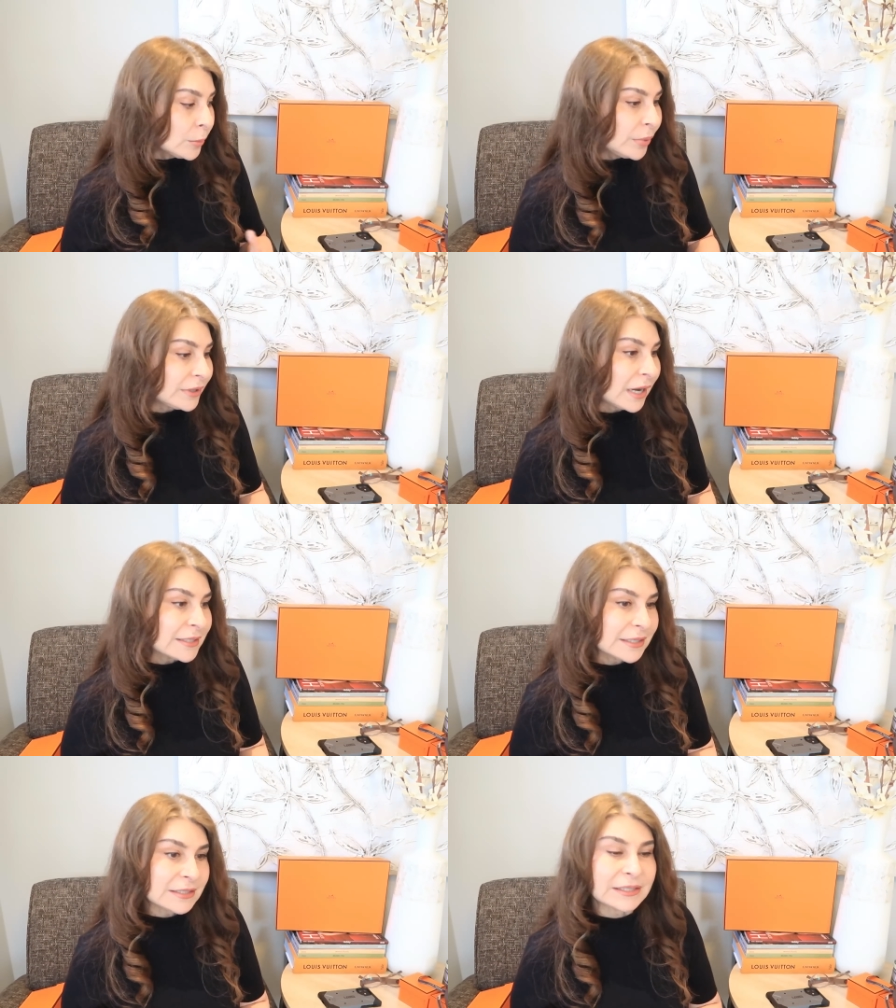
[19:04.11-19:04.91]
But
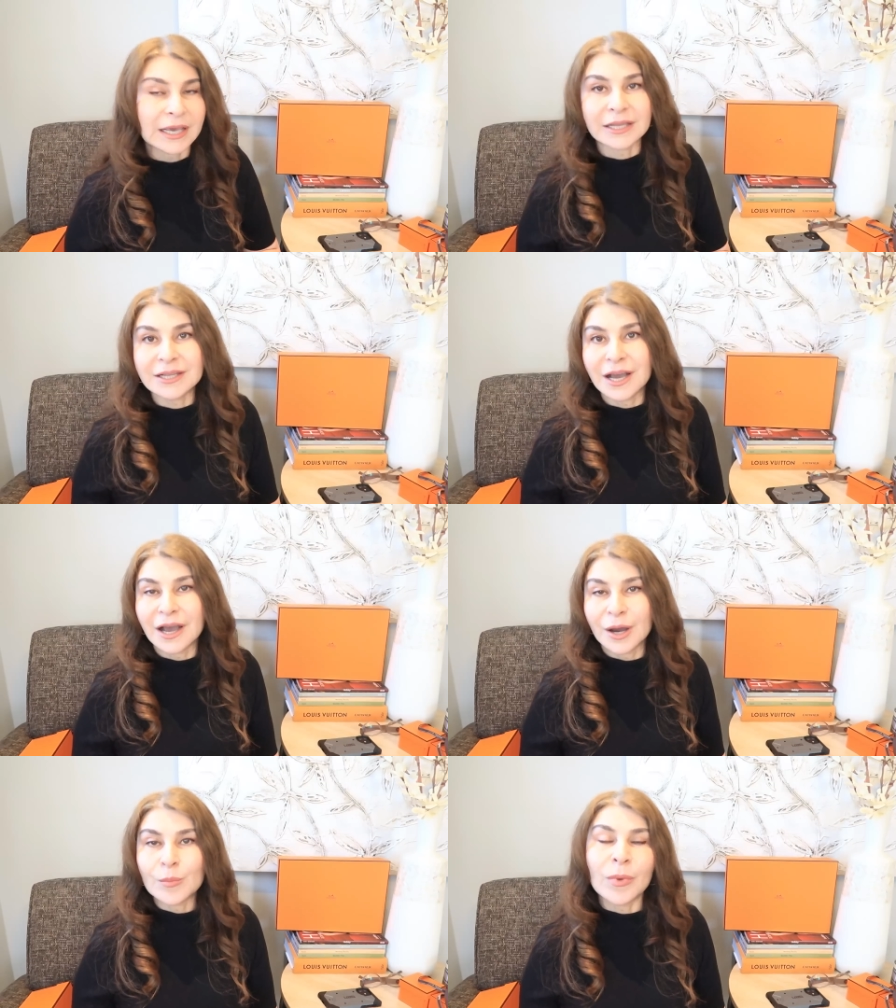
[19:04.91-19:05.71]
as I said,
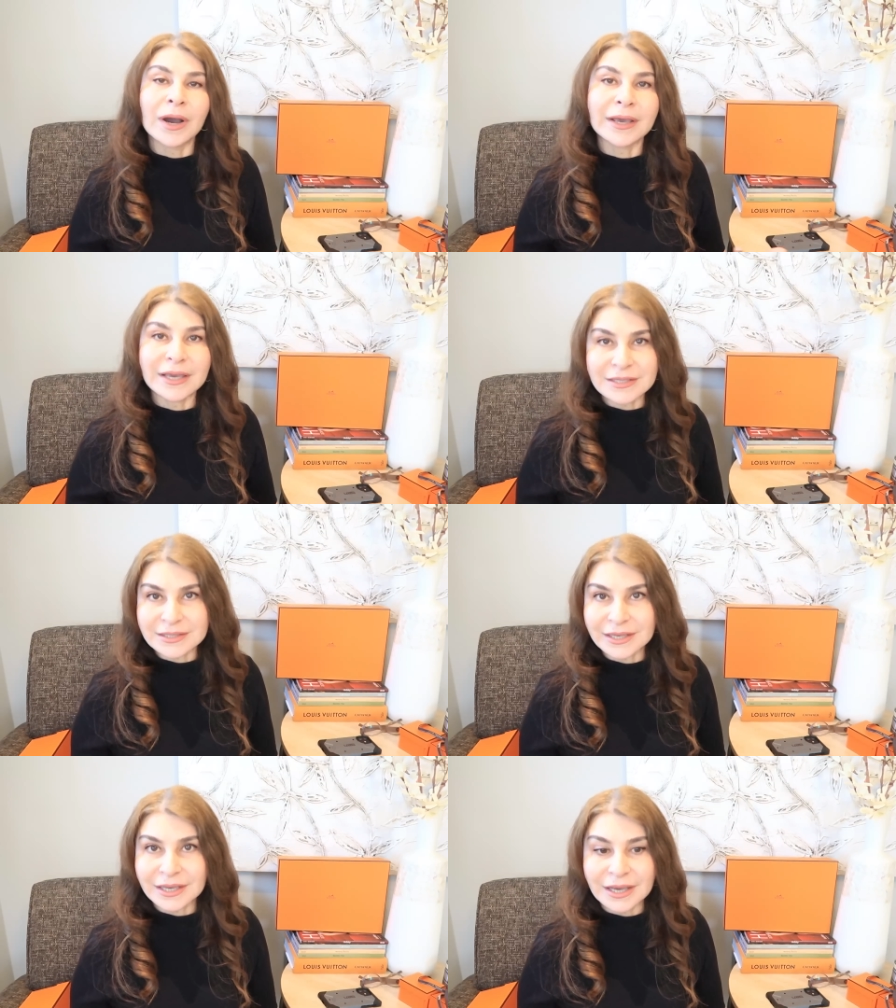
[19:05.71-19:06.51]
my
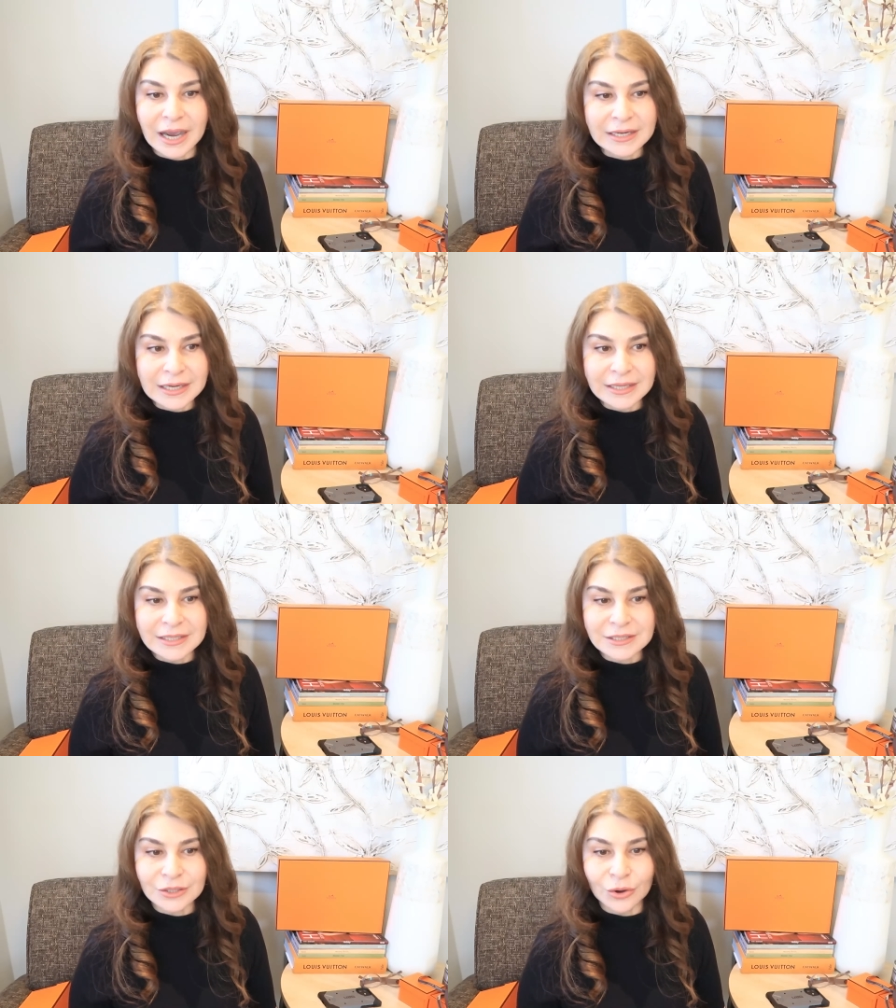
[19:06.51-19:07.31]
essay at
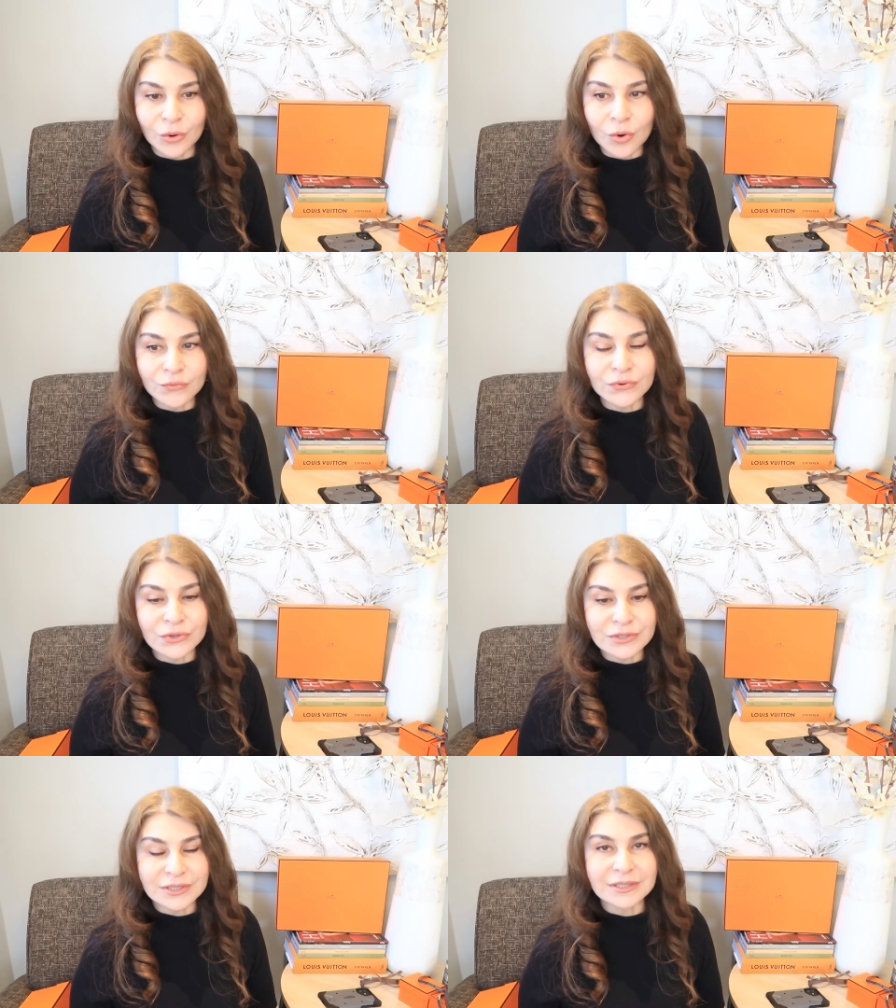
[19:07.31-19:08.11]
least
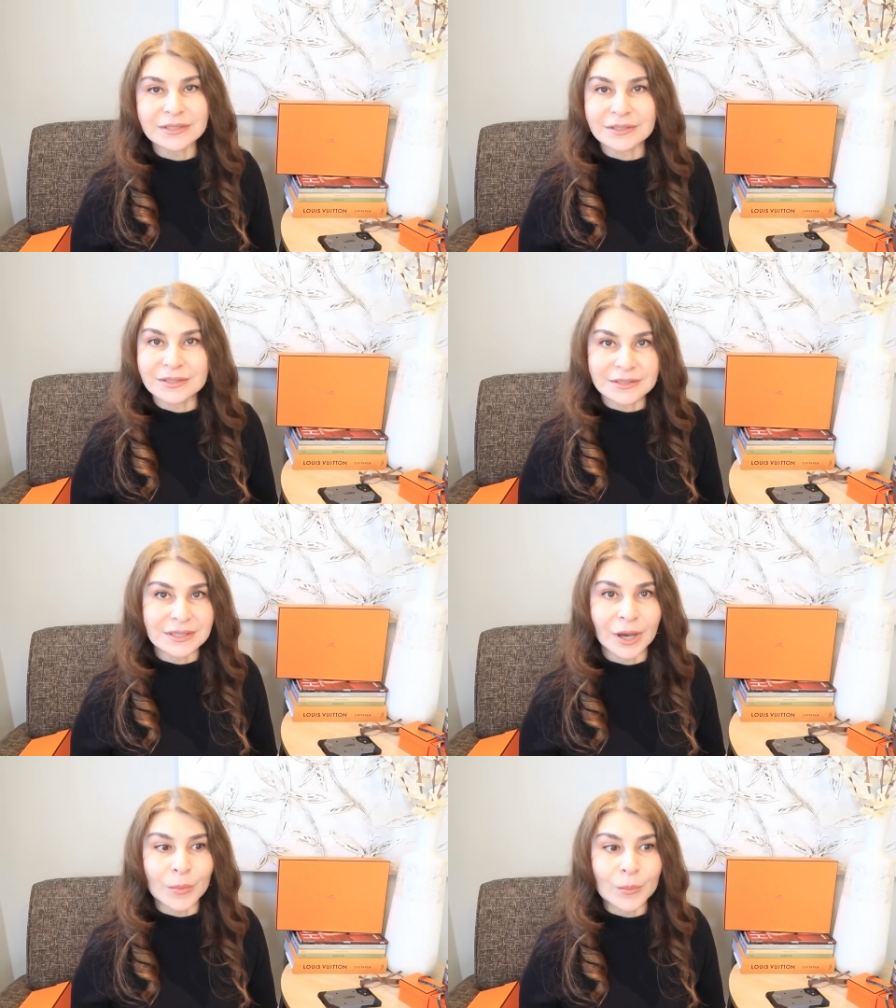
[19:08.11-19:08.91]
offers
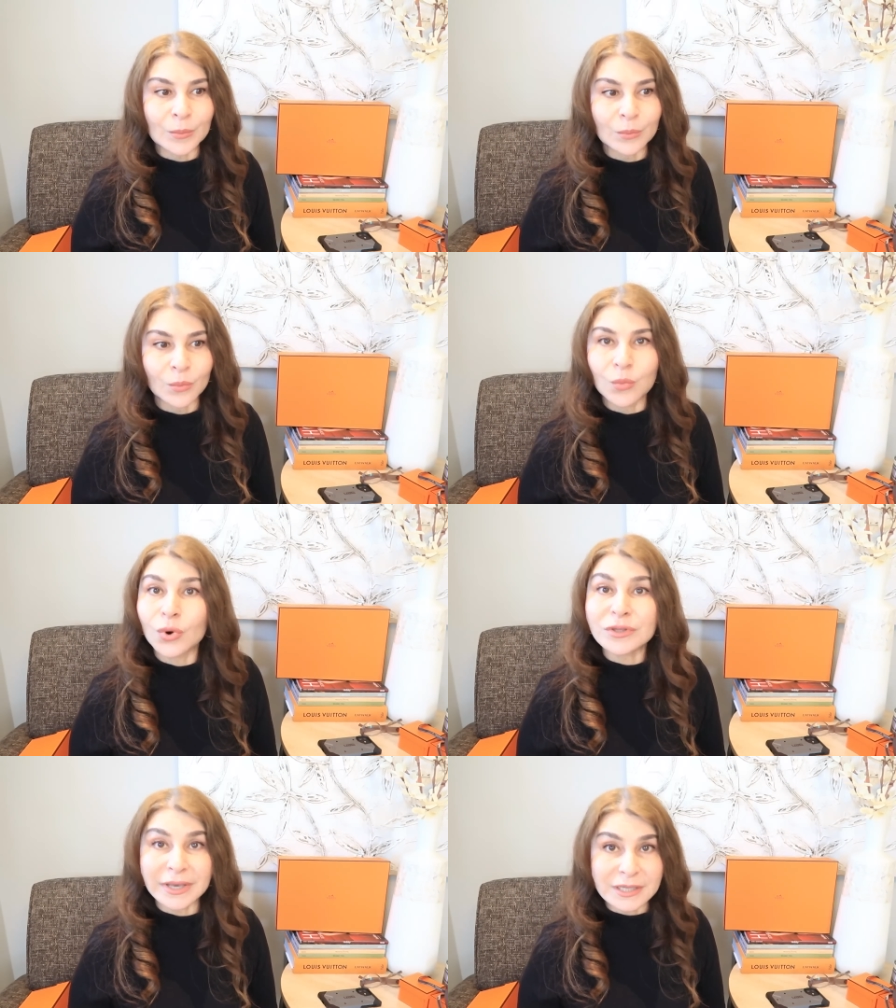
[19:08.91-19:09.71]

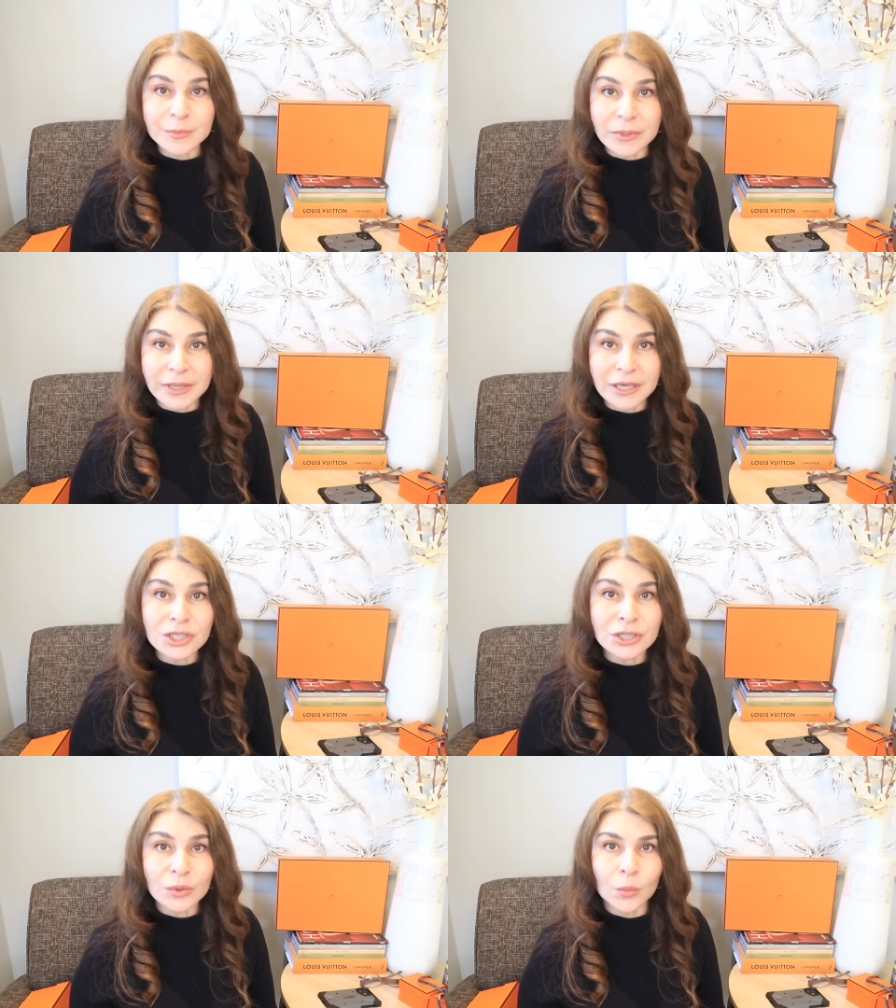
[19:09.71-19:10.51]
somewhat
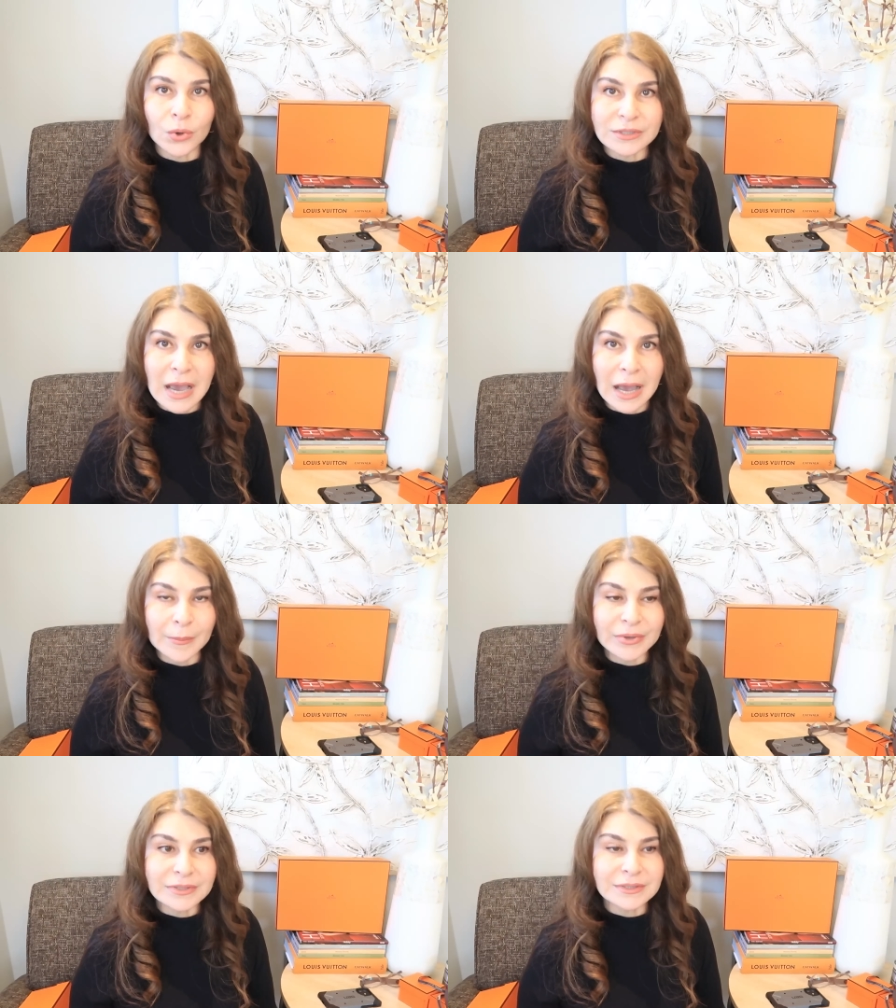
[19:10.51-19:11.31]
explanation what
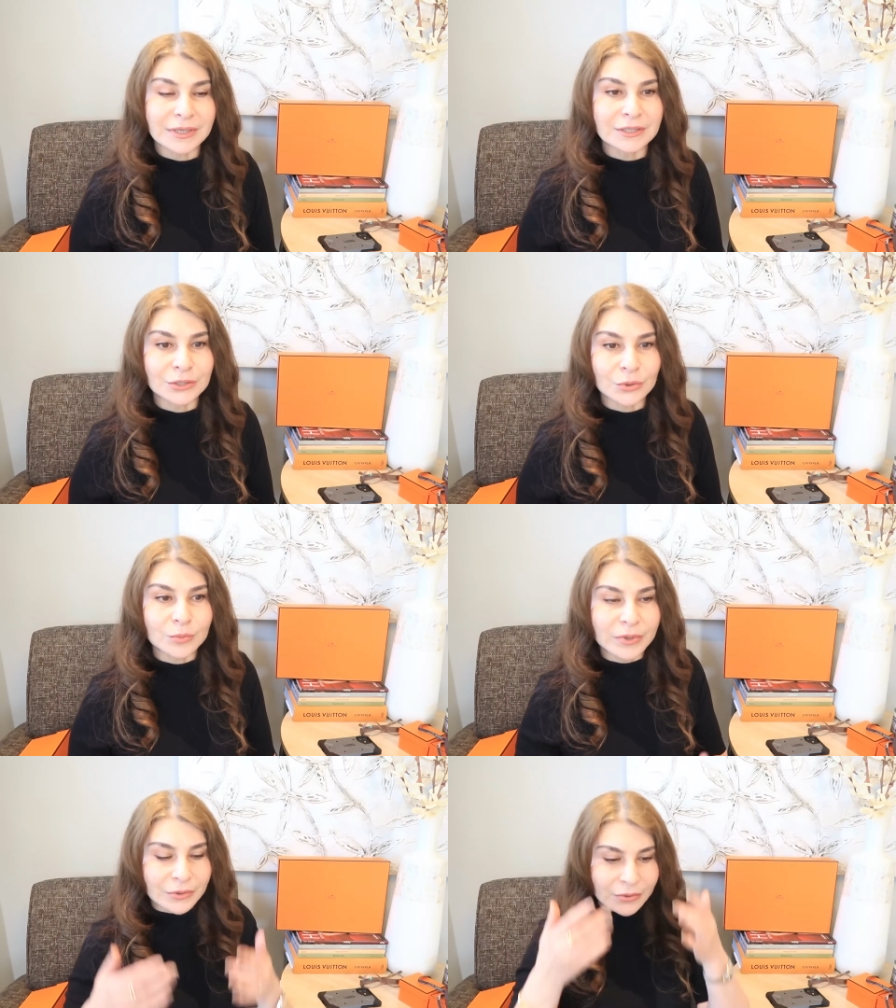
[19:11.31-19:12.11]
happens. It's
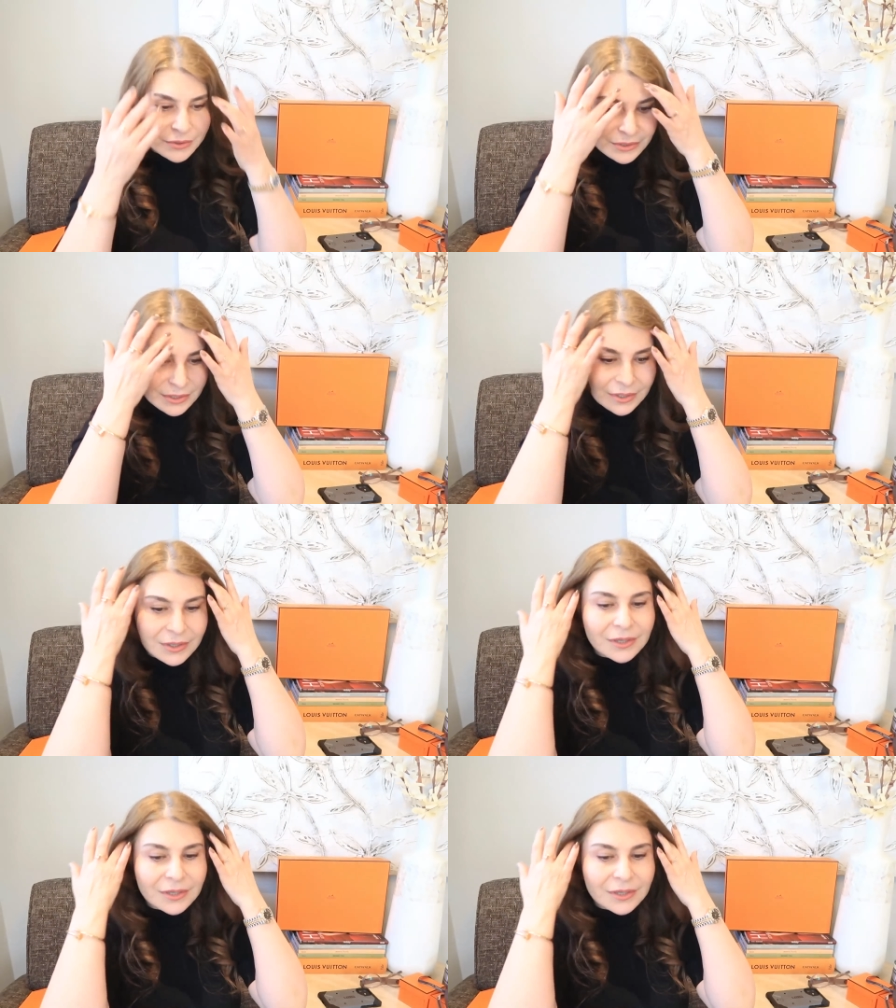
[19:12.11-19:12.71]
not because